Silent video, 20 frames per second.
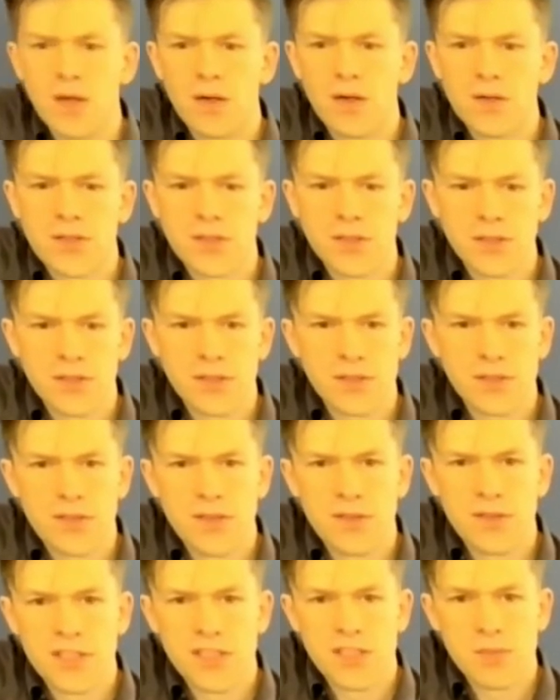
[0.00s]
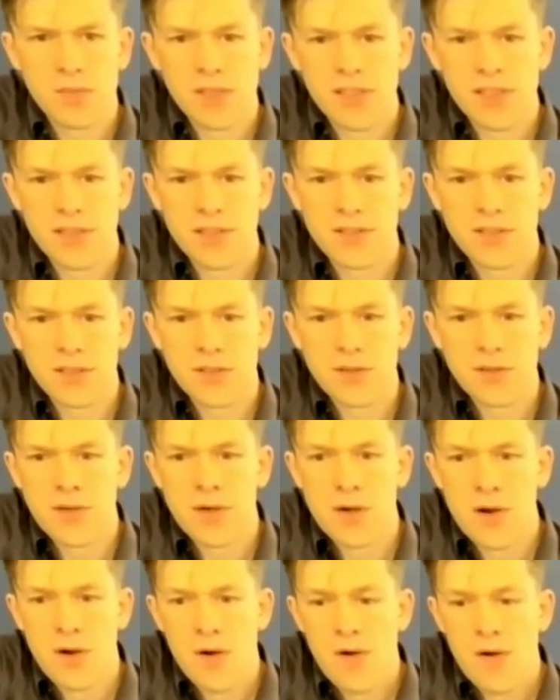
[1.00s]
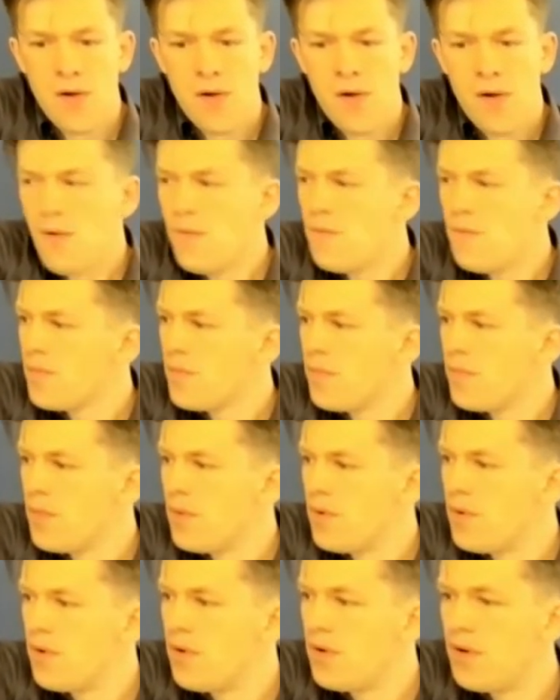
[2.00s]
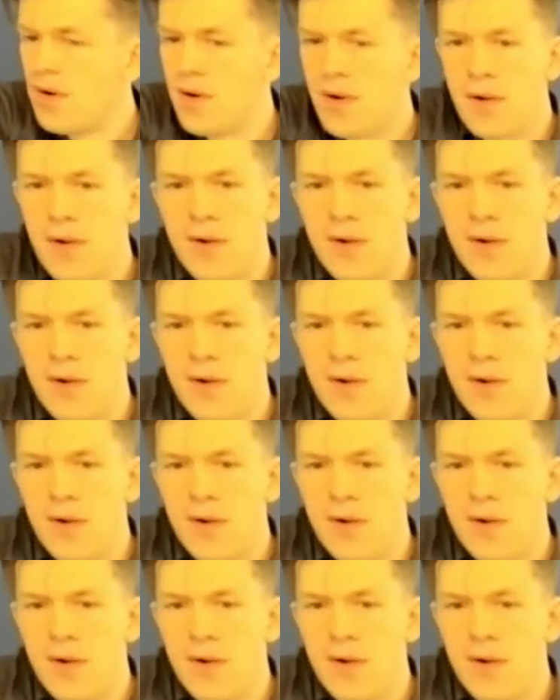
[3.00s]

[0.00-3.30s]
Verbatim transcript: Are you sure? They're visible here. So I think on the iPad it's on the